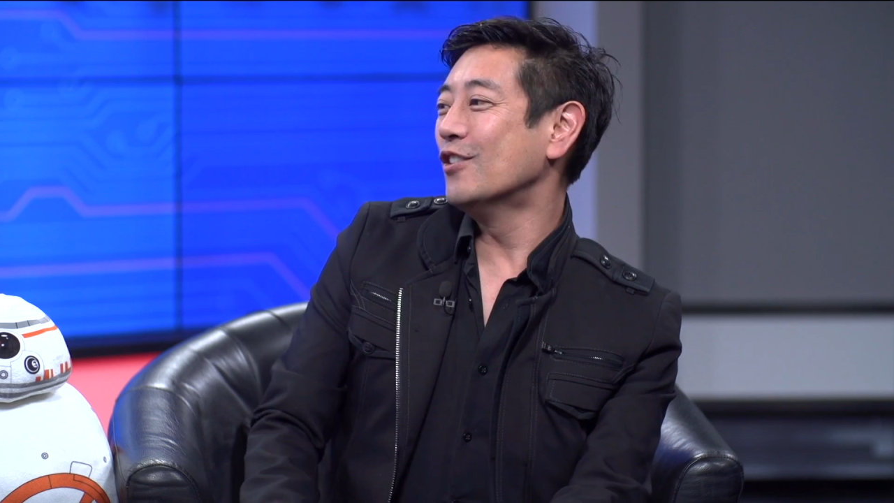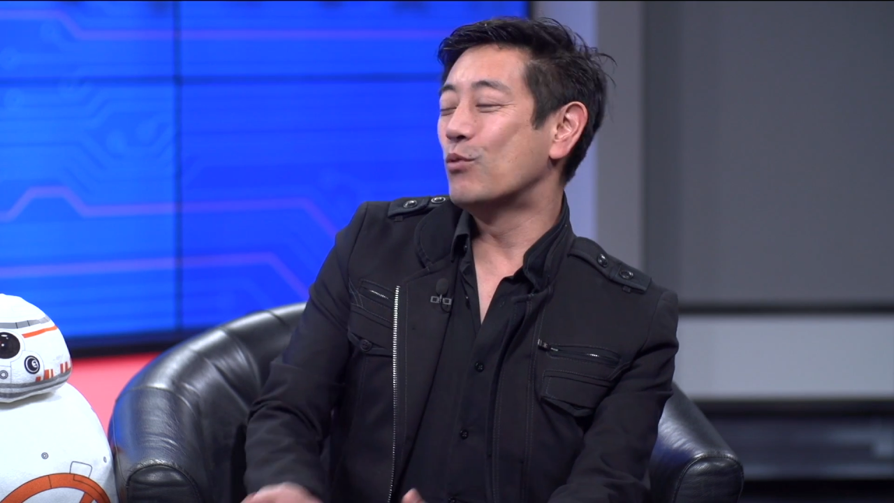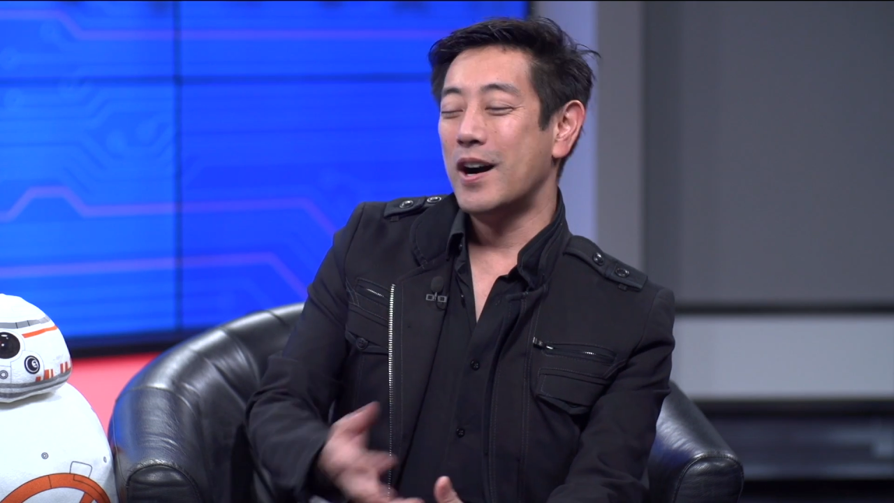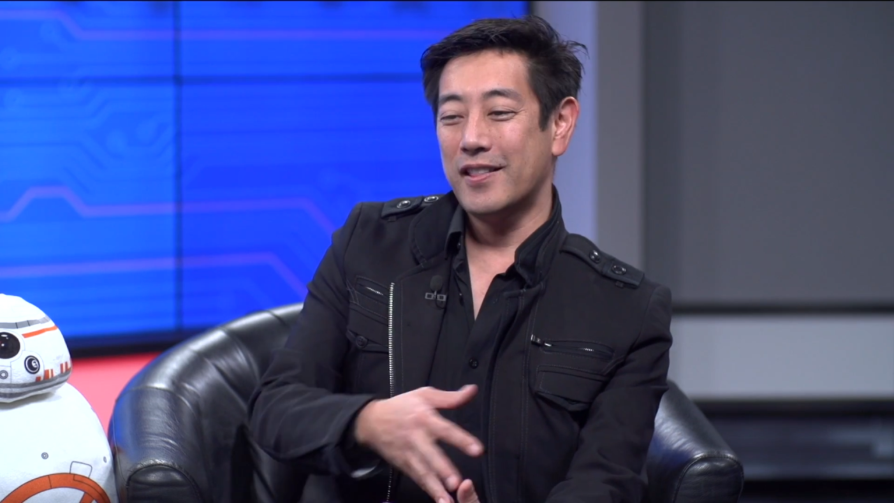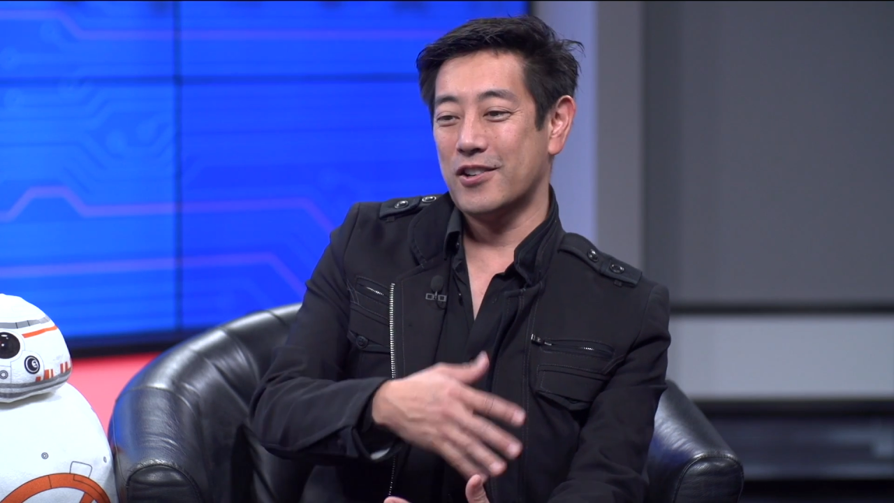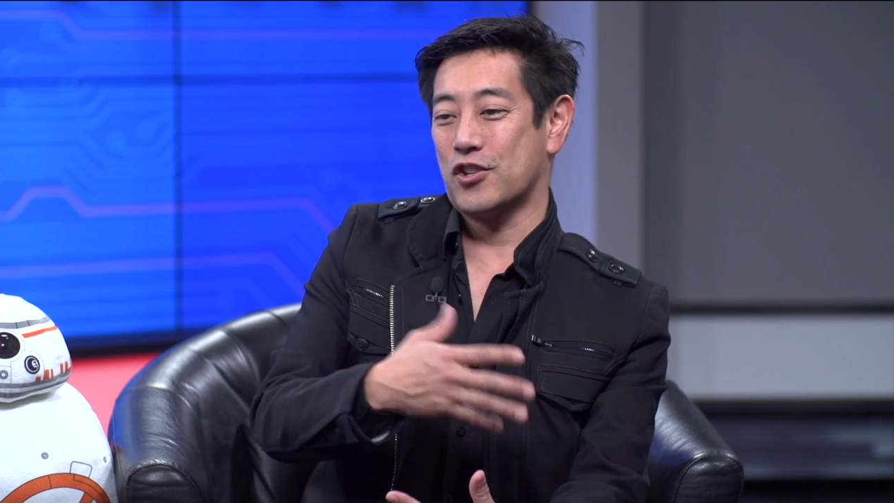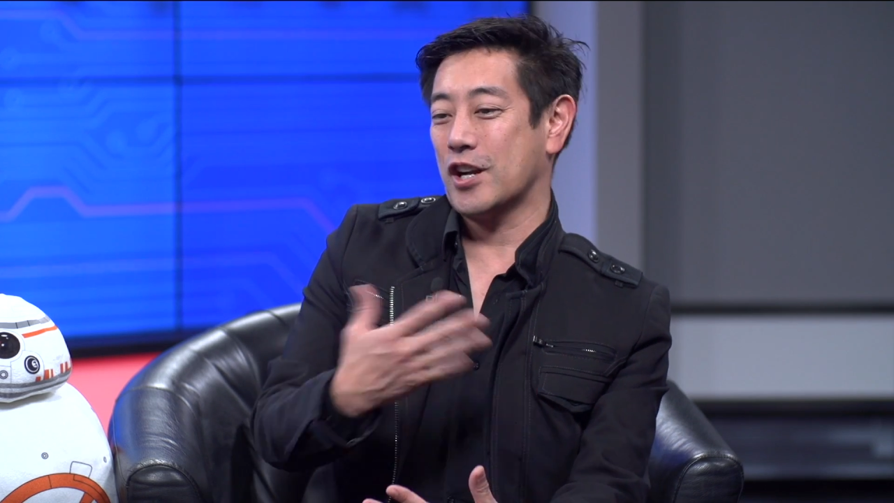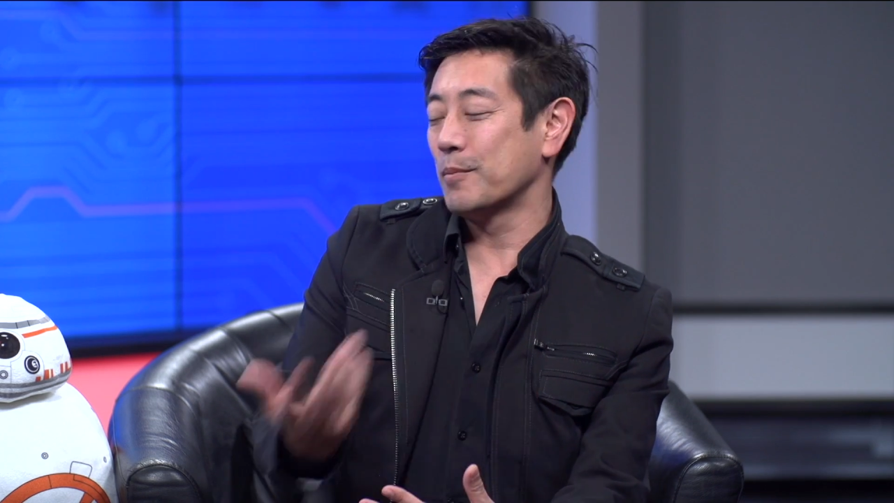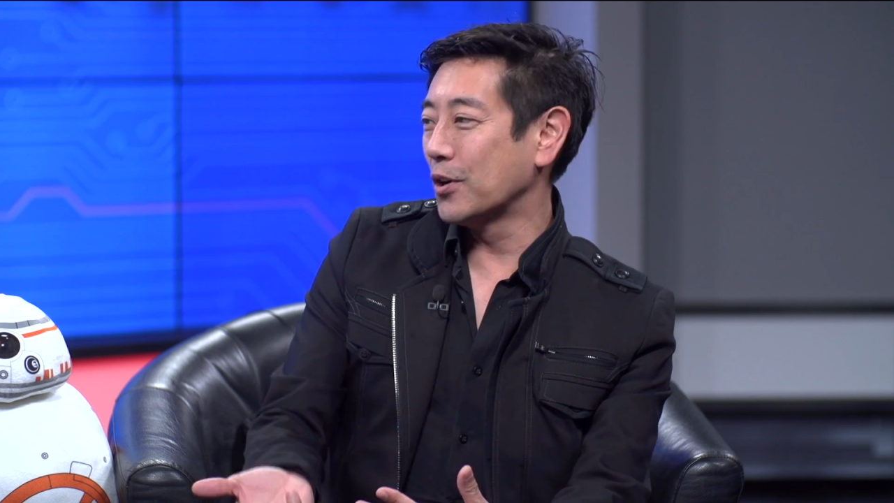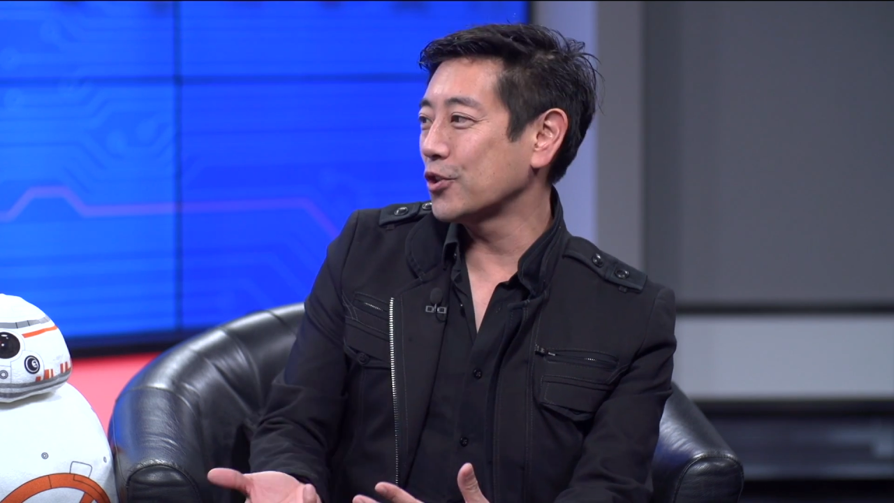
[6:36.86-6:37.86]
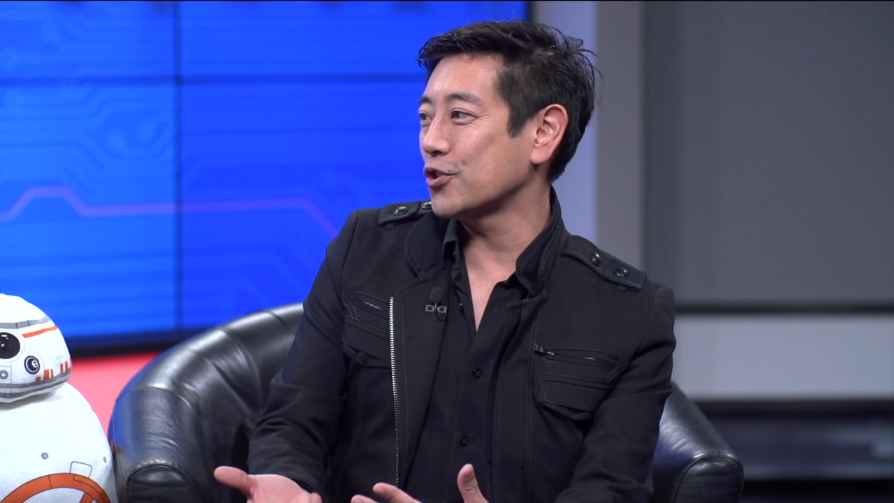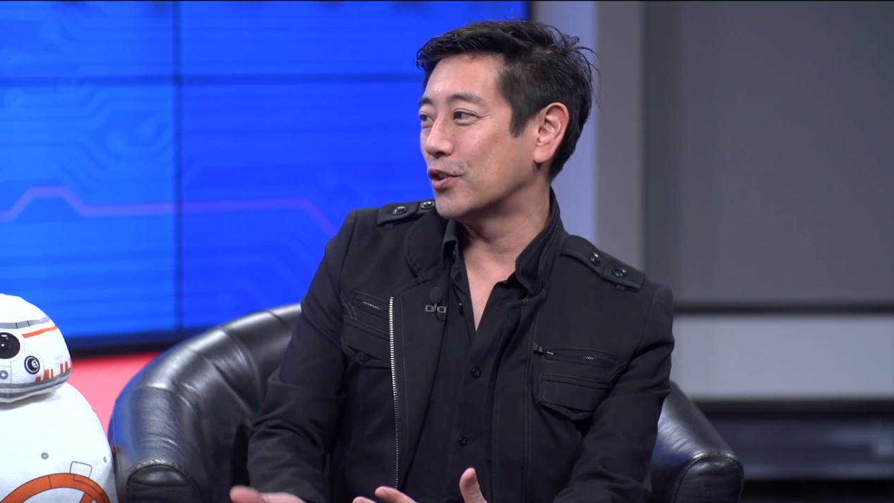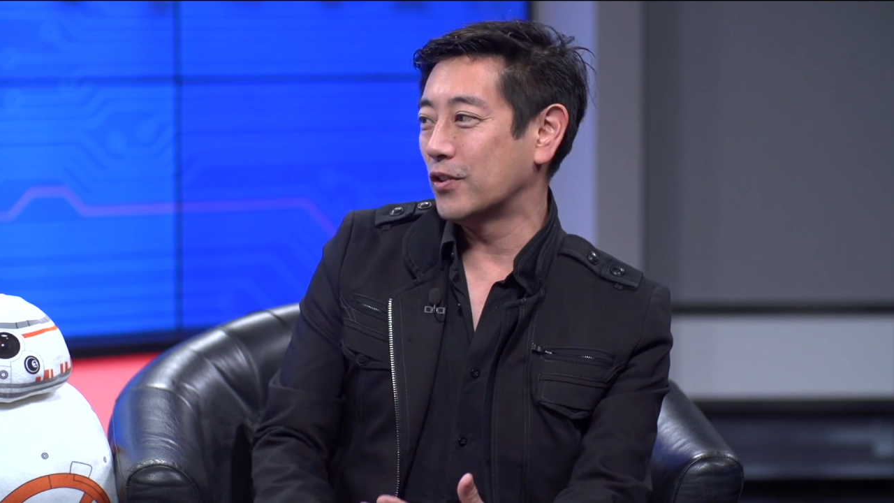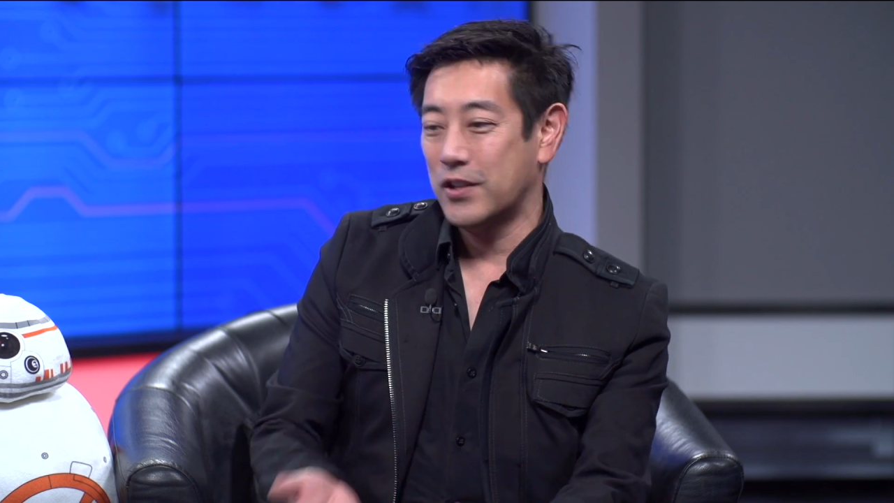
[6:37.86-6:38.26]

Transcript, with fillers: while there's a commercial.